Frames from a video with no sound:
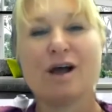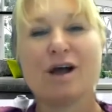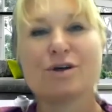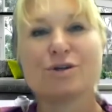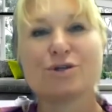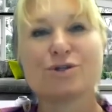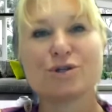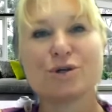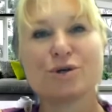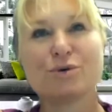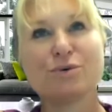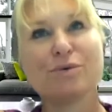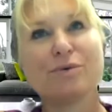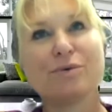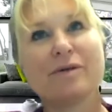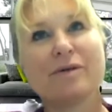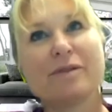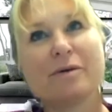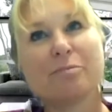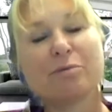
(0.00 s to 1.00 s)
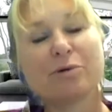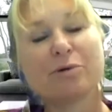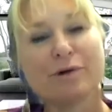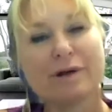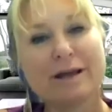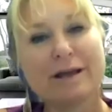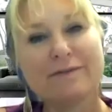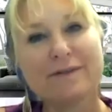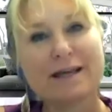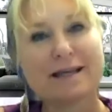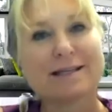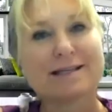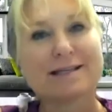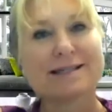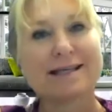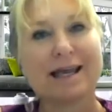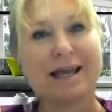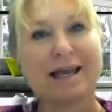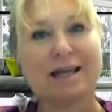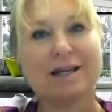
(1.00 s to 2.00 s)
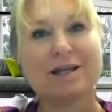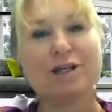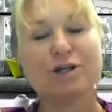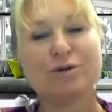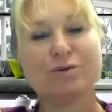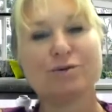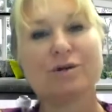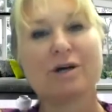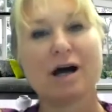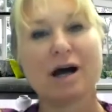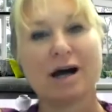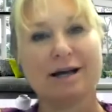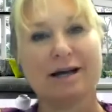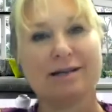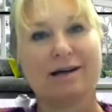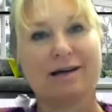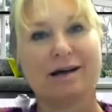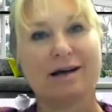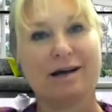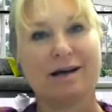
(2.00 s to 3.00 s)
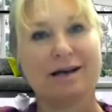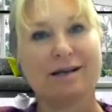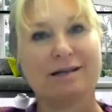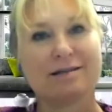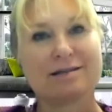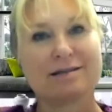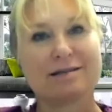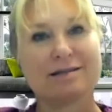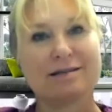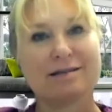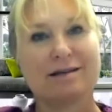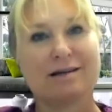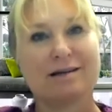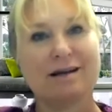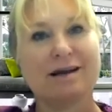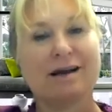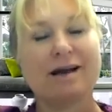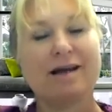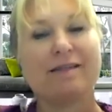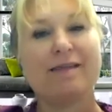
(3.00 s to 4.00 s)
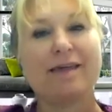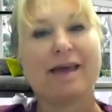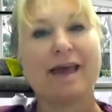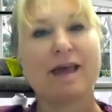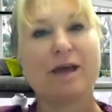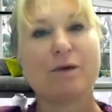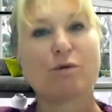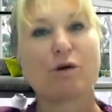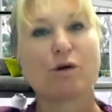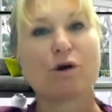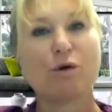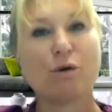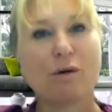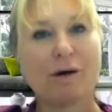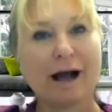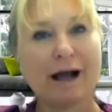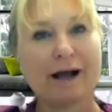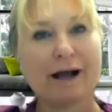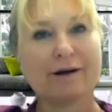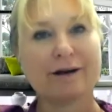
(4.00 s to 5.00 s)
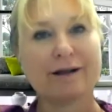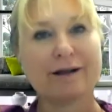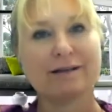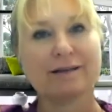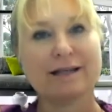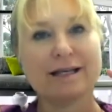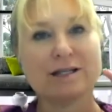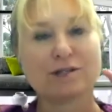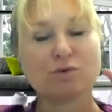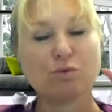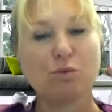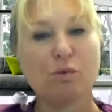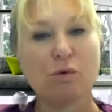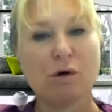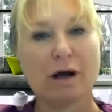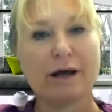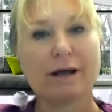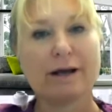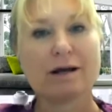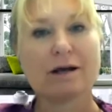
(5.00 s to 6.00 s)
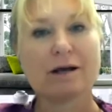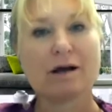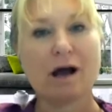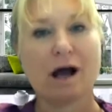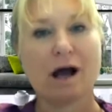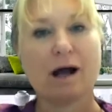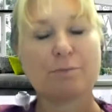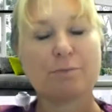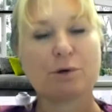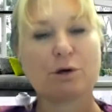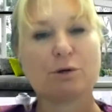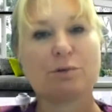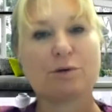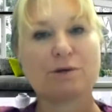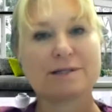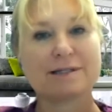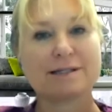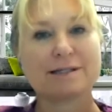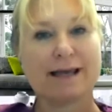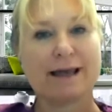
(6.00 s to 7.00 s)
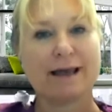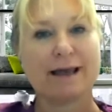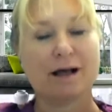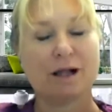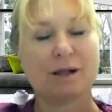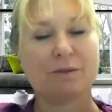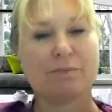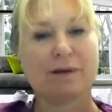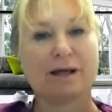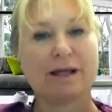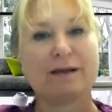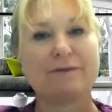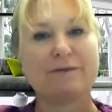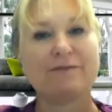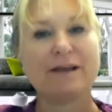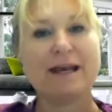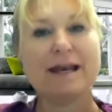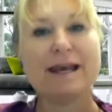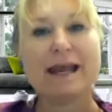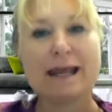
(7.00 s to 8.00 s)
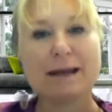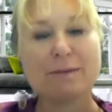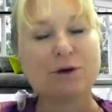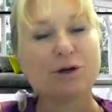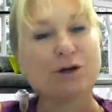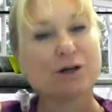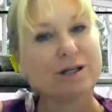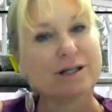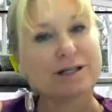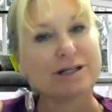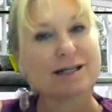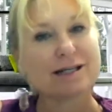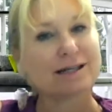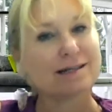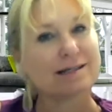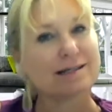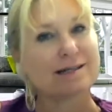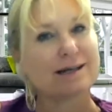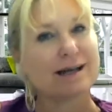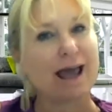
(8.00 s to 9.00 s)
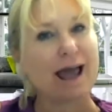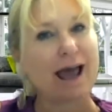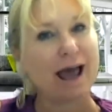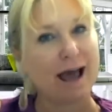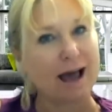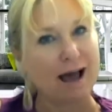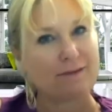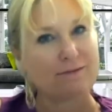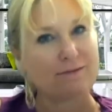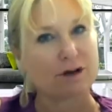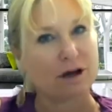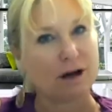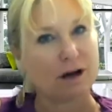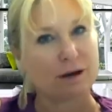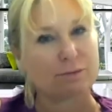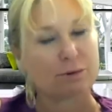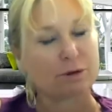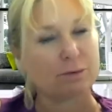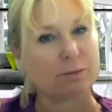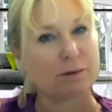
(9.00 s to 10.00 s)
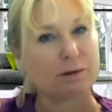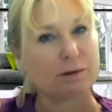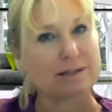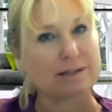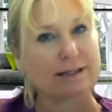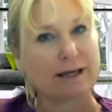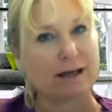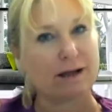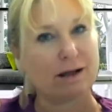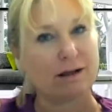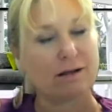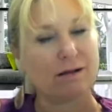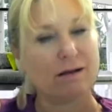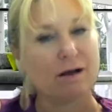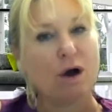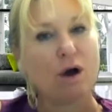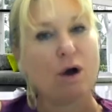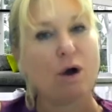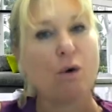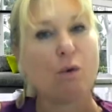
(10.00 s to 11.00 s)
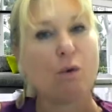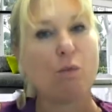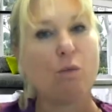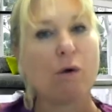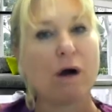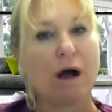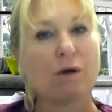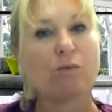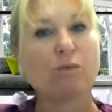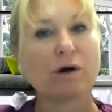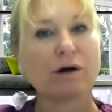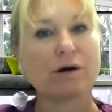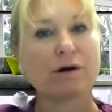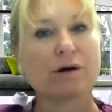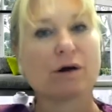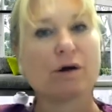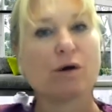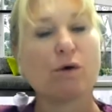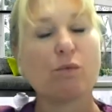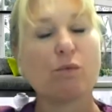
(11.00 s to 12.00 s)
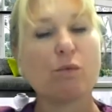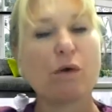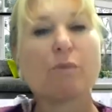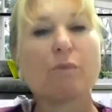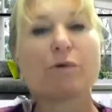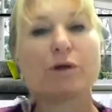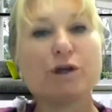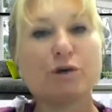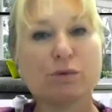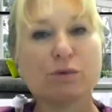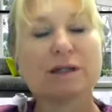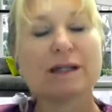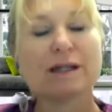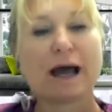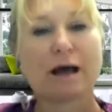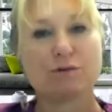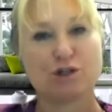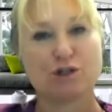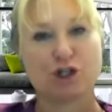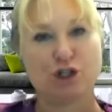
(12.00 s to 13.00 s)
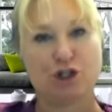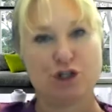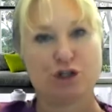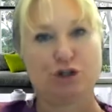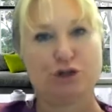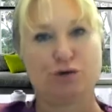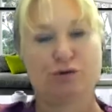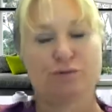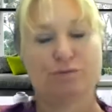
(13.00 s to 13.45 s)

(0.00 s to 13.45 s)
So the previous ADU guidelines, they required at least one comparable sale, but if a neighborhood doesn't have a comparable sale, what were you allowed to do?